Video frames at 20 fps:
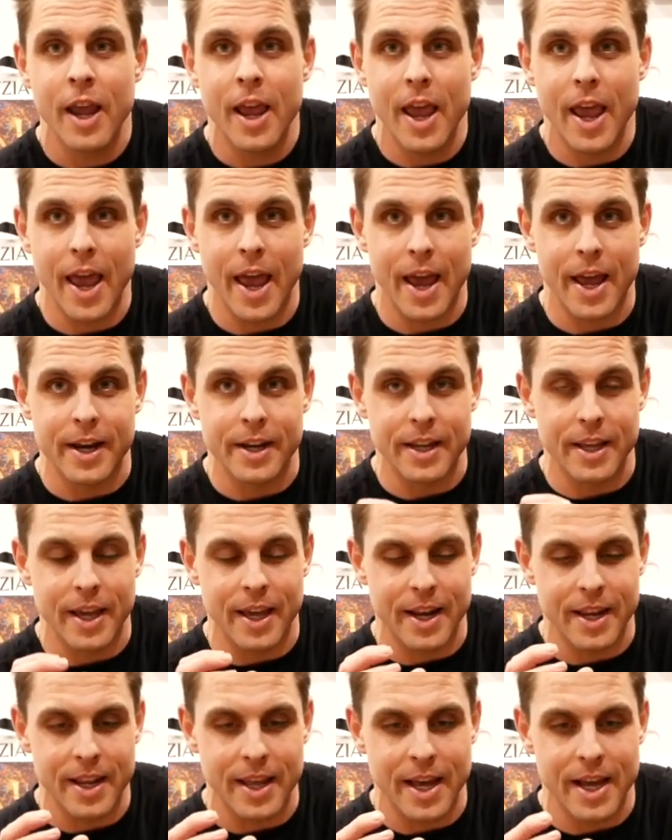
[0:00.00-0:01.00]
and
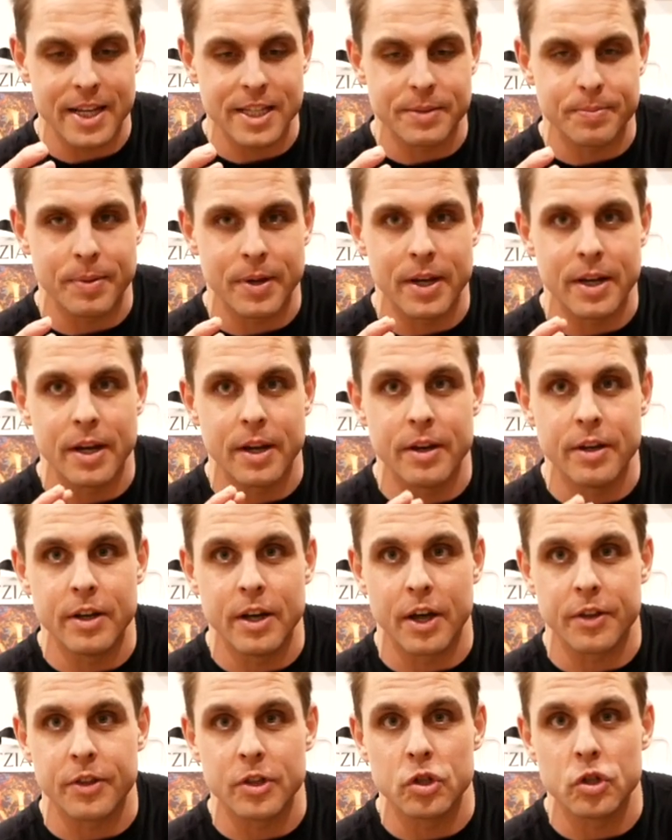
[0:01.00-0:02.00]
it has been
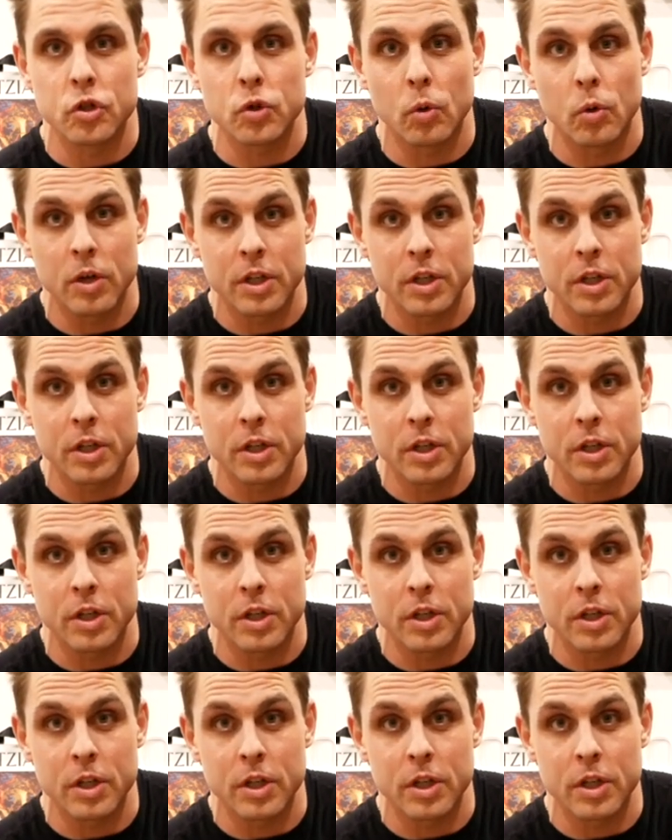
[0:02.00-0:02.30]
nothing short